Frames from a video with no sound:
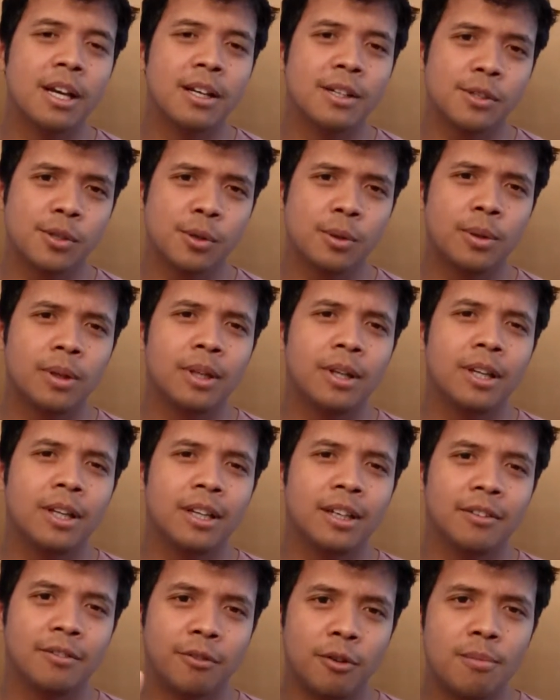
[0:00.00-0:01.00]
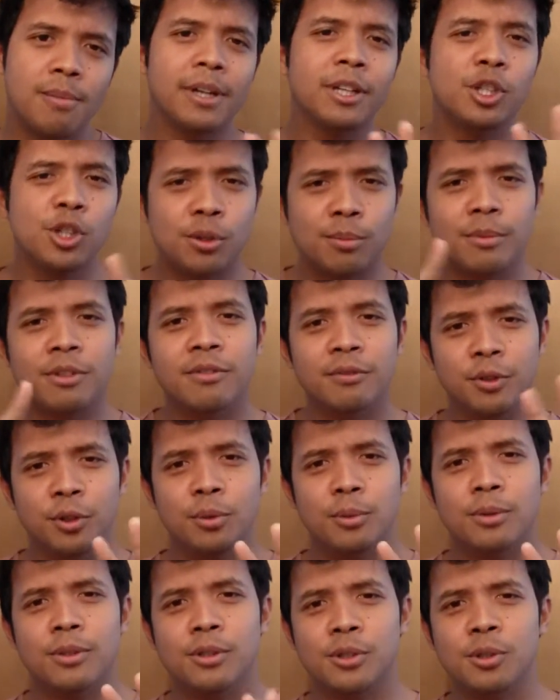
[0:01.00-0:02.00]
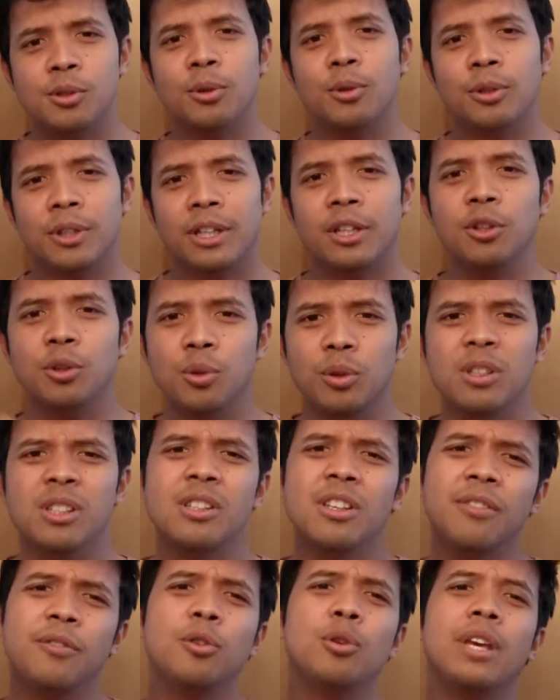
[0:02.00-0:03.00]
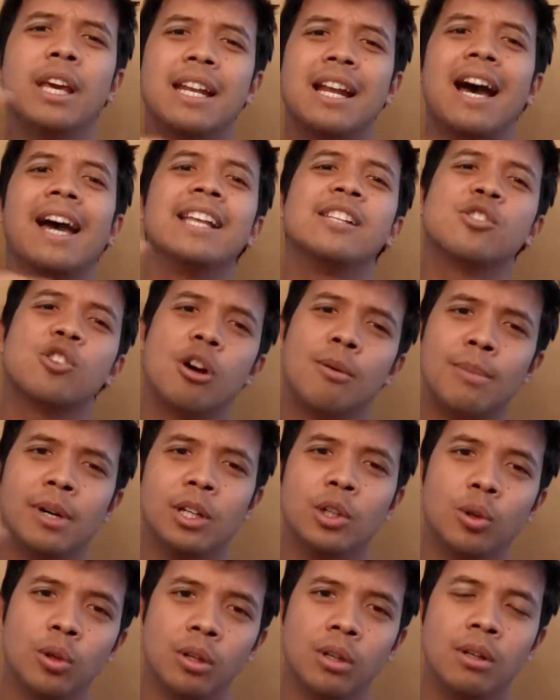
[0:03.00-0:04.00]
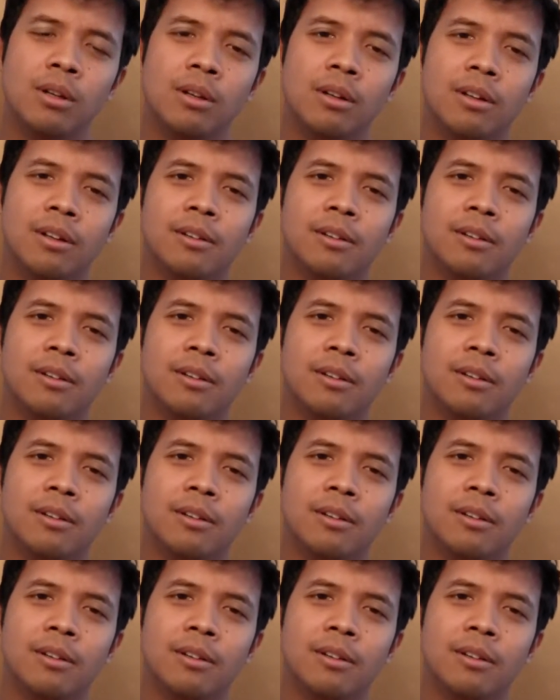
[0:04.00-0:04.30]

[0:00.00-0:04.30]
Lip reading: So for my German viewers, you know that if you get 1,0,